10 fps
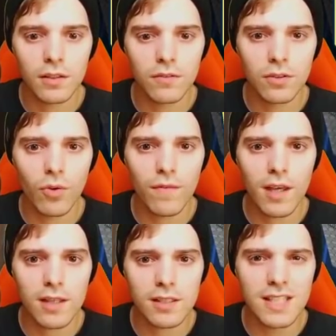Even though if
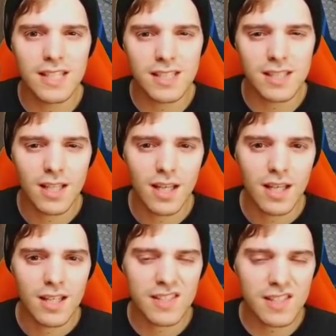he had, he needs
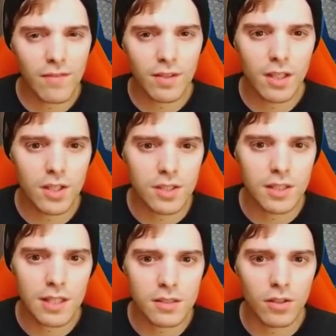7
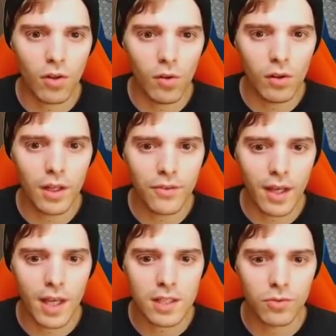energies. That's a whole lot
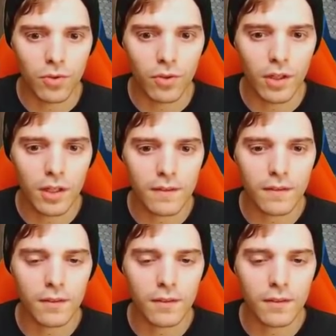to ask for, right?